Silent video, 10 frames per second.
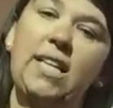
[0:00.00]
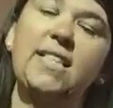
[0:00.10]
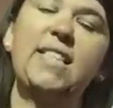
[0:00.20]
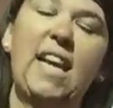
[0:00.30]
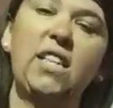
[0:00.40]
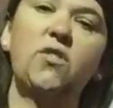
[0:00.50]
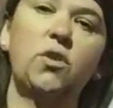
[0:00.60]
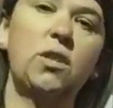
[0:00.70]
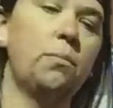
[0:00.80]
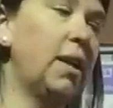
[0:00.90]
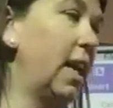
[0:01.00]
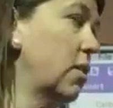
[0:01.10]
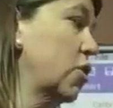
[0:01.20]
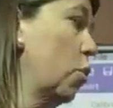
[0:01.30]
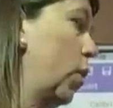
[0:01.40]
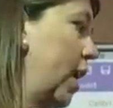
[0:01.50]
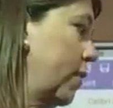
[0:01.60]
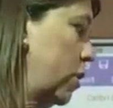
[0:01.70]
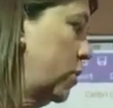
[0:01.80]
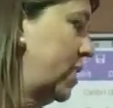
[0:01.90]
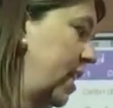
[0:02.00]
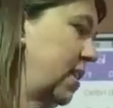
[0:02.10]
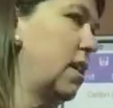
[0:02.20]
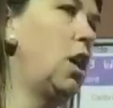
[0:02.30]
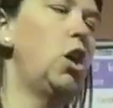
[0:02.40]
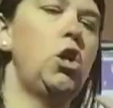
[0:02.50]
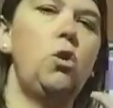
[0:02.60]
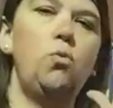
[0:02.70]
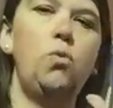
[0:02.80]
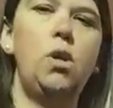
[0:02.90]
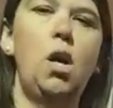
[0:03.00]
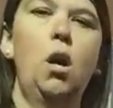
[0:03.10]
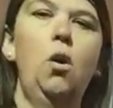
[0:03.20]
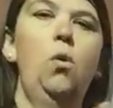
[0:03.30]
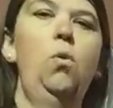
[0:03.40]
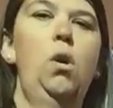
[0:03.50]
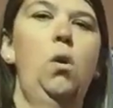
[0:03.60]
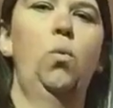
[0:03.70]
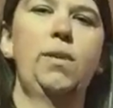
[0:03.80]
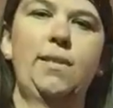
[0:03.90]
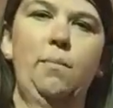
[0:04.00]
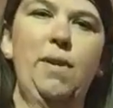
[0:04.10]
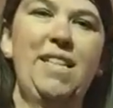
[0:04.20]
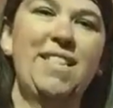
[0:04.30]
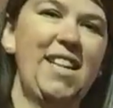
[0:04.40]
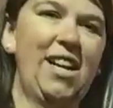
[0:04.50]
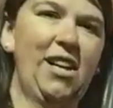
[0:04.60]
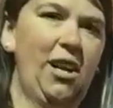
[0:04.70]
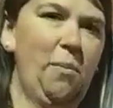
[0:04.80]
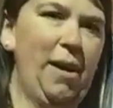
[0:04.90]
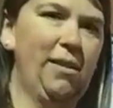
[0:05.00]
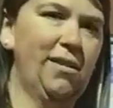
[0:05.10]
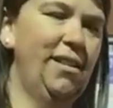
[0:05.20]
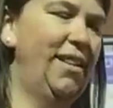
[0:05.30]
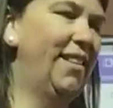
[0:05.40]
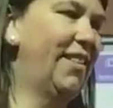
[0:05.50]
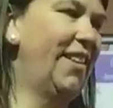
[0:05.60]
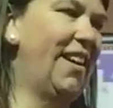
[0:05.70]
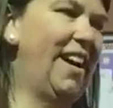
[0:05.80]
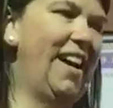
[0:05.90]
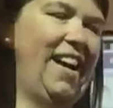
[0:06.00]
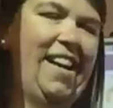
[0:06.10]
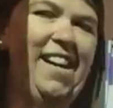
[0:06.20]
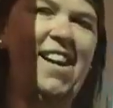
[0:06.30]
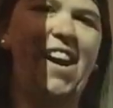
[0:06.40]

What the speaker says: It stands for something else. So whenever you see it, you know what somebody is talking about. Okay?